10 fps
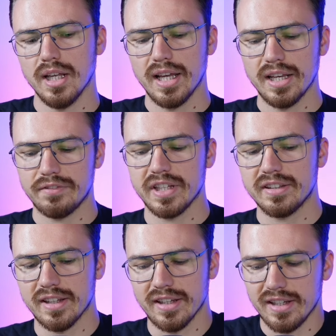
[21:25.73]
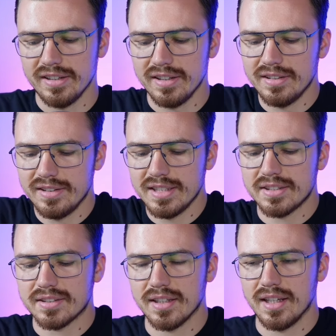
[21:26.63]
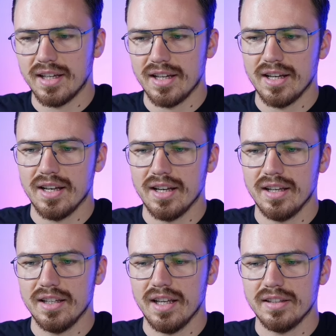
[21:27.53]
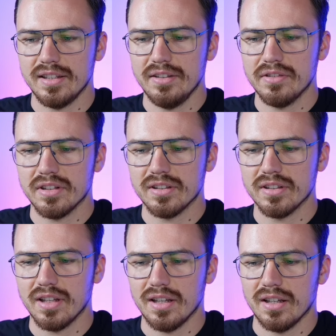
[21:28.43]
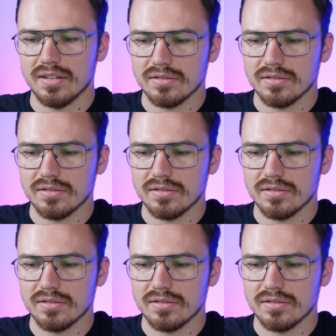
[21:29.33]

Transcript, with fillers: And I think the, in in this uh, and even uh,